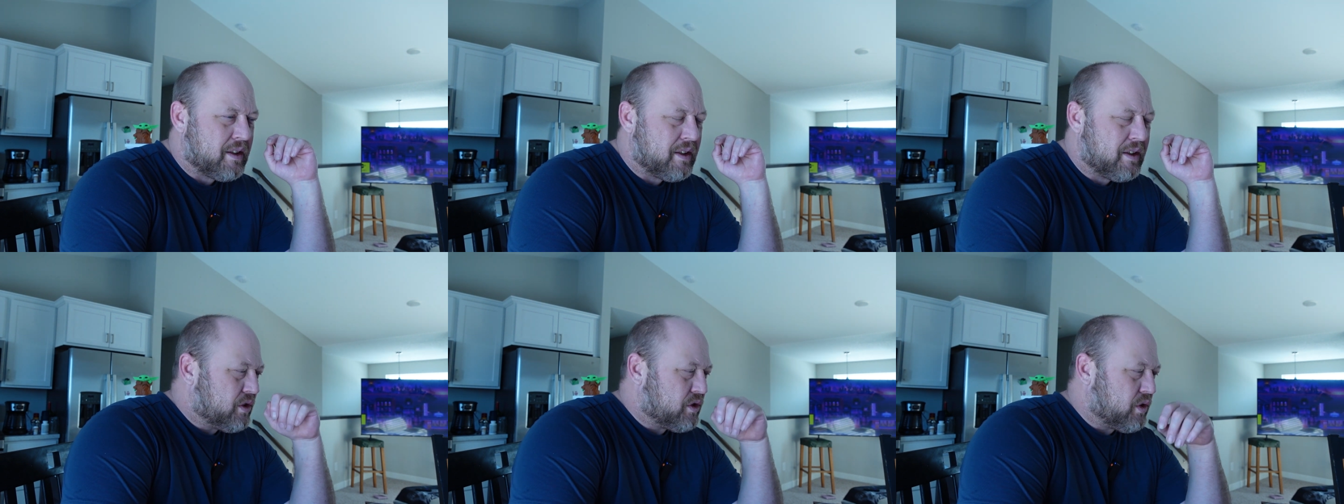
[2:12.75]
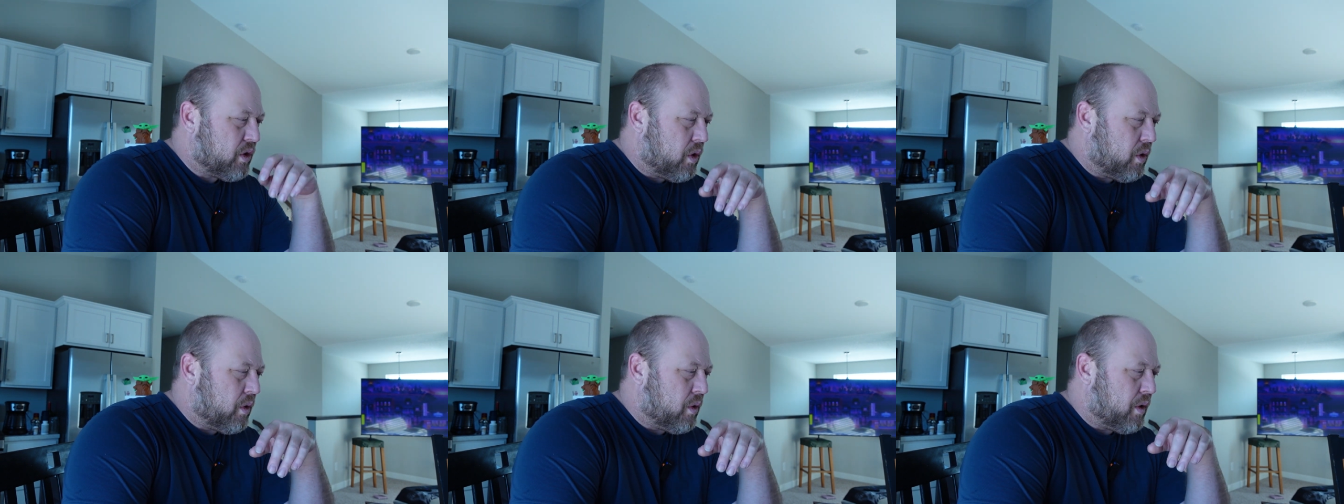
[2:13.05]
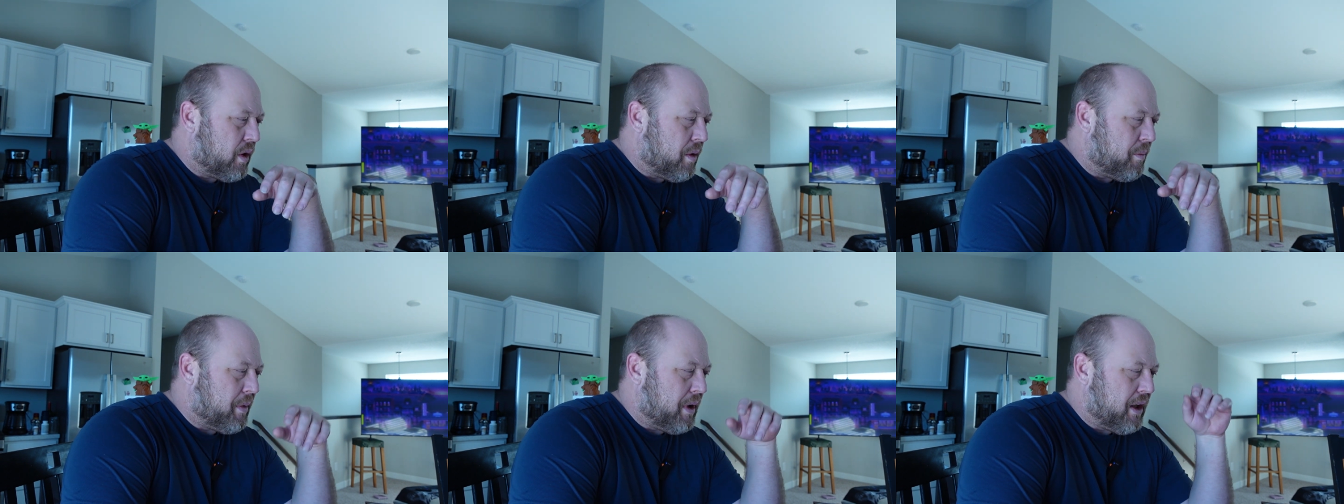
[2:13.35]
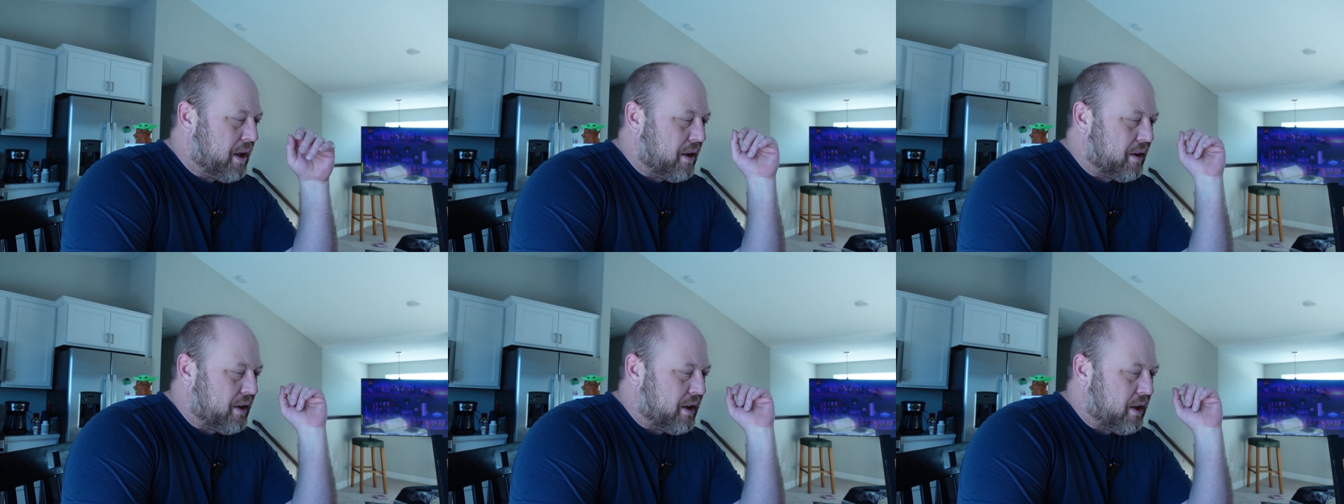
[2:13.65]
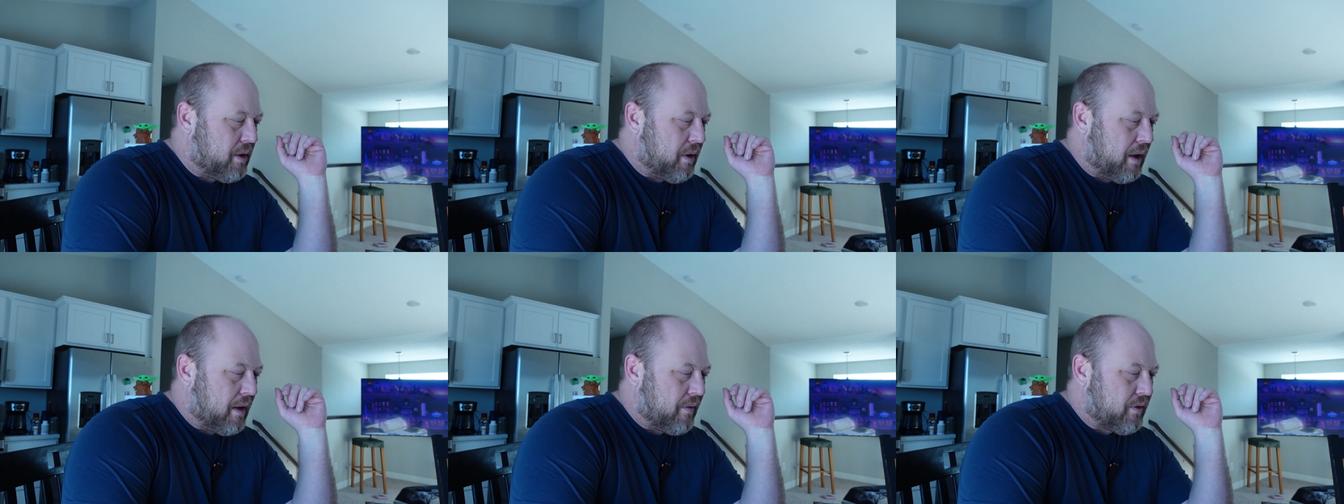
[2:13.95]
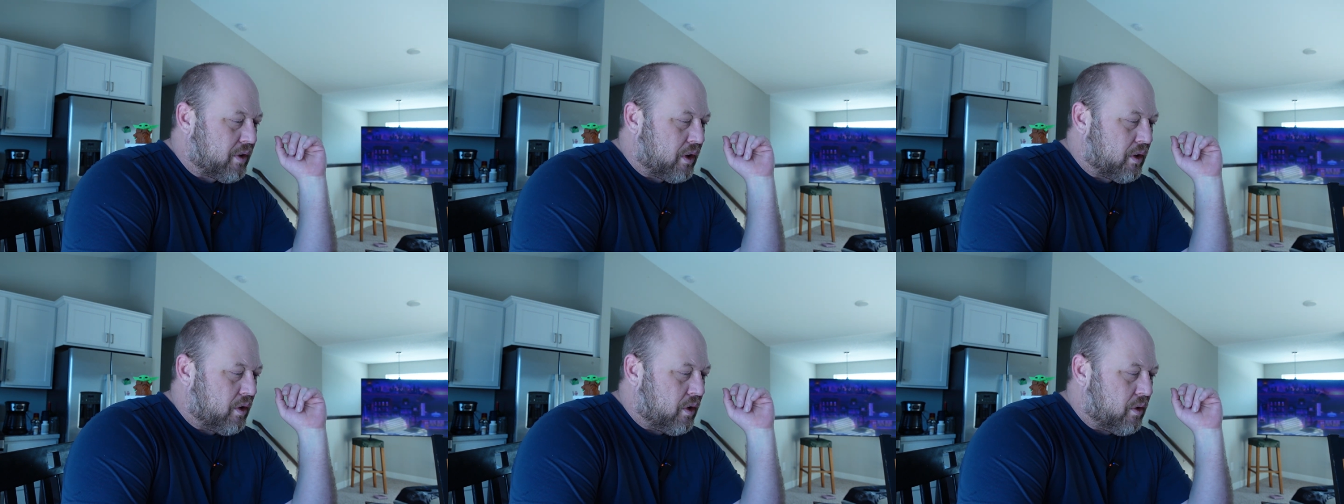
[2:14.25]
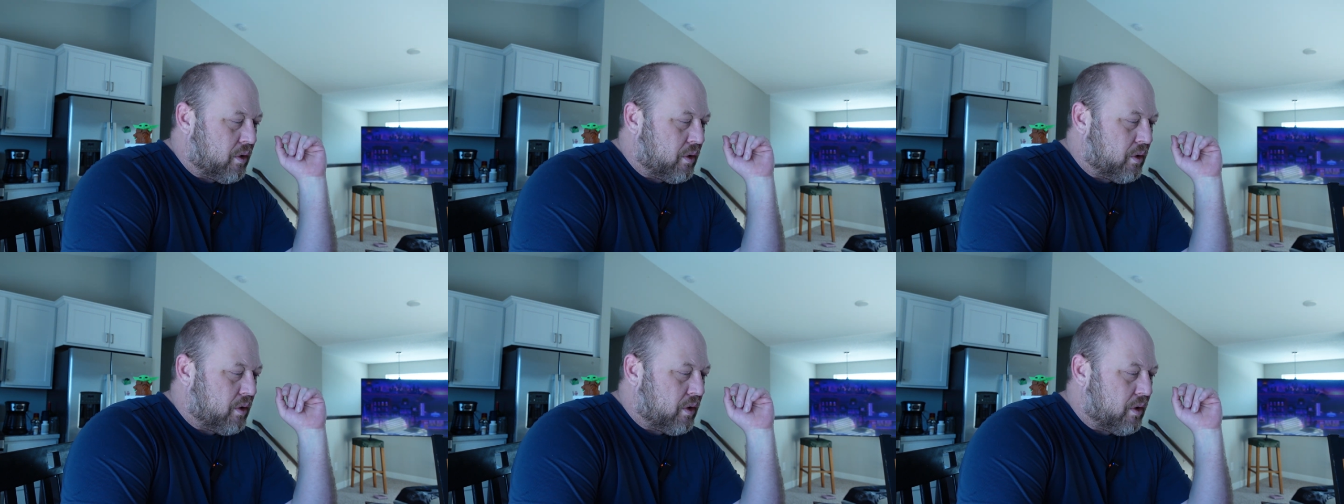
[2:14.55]
So immediately you have to
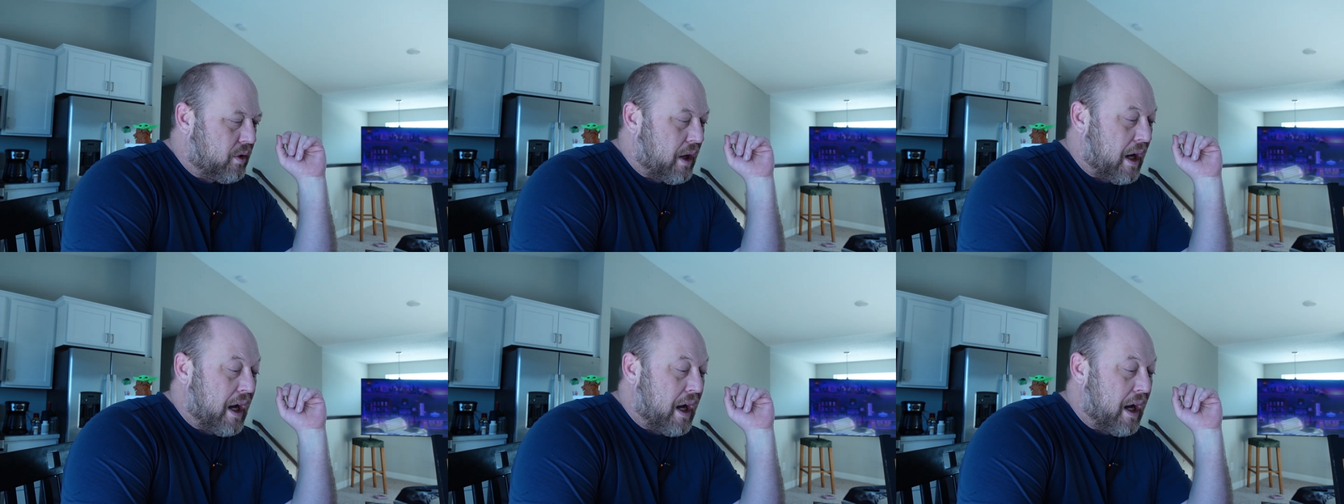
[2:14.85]
go,